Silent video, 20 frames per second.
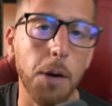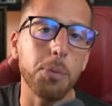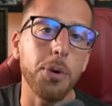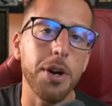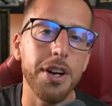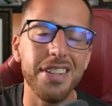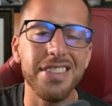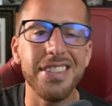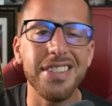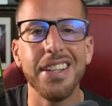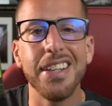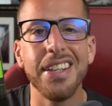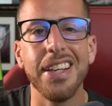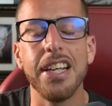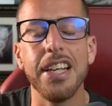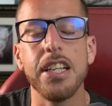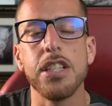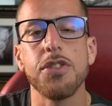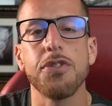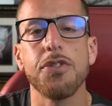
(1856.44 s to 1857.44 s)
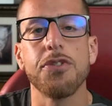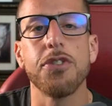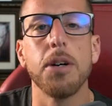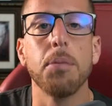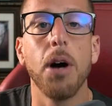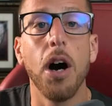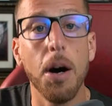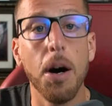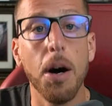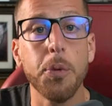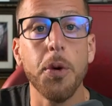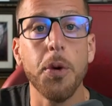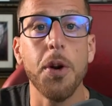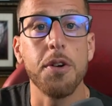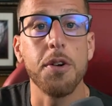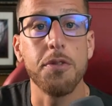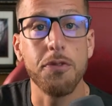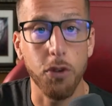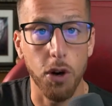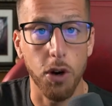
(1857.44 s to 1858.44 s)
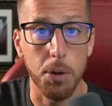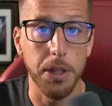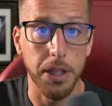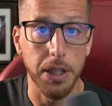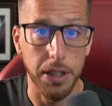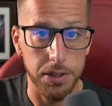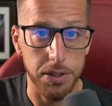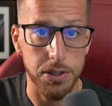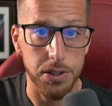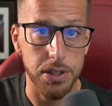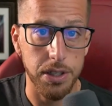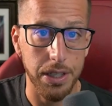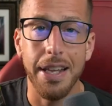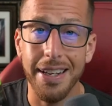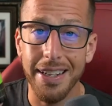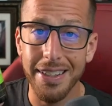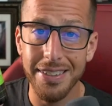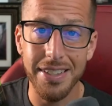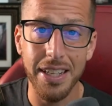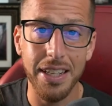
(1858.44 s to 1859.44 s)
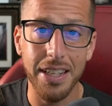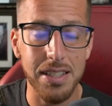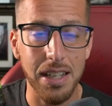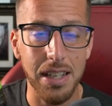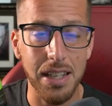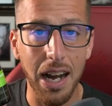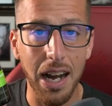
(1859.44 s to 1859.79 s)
Upgraded T is from upgraded formulas, and it contains the